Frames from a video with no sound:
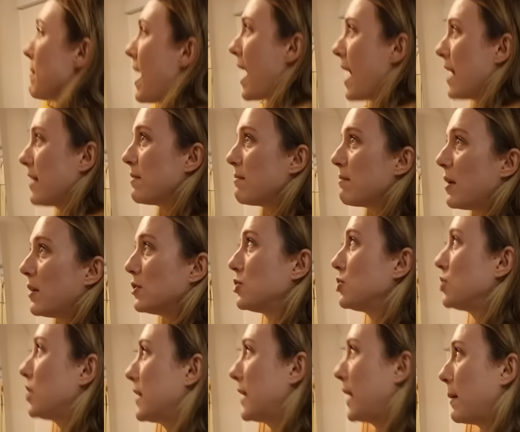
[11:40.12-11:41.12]
bath. Most
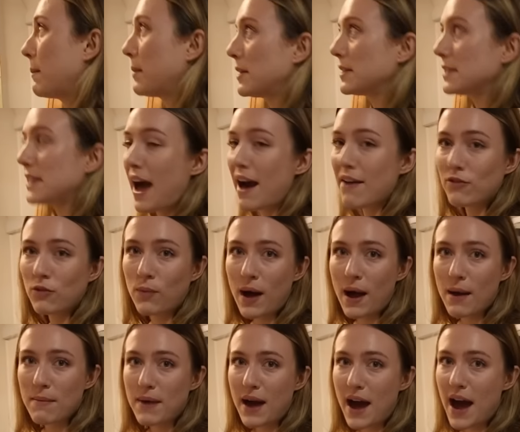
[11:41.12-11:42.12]
truck campers have a
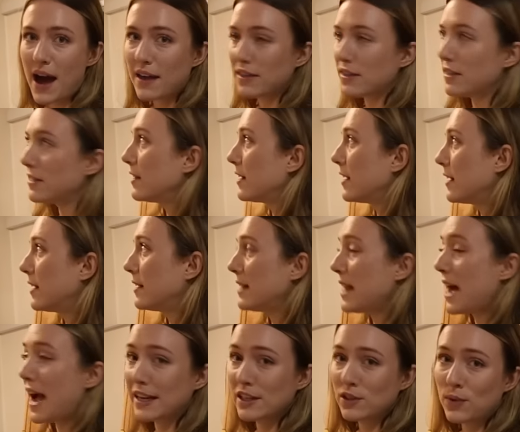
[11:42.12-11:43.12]
wet bath. The
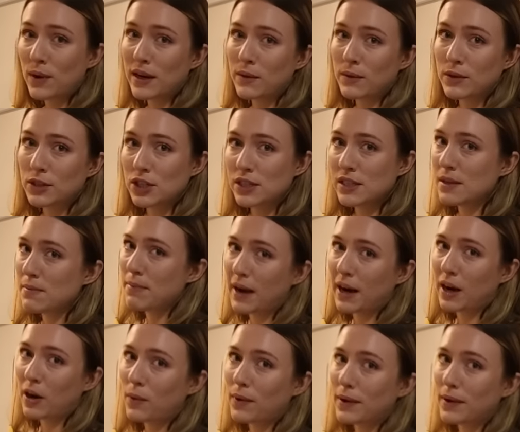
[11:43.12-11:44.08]
920, which is the bigger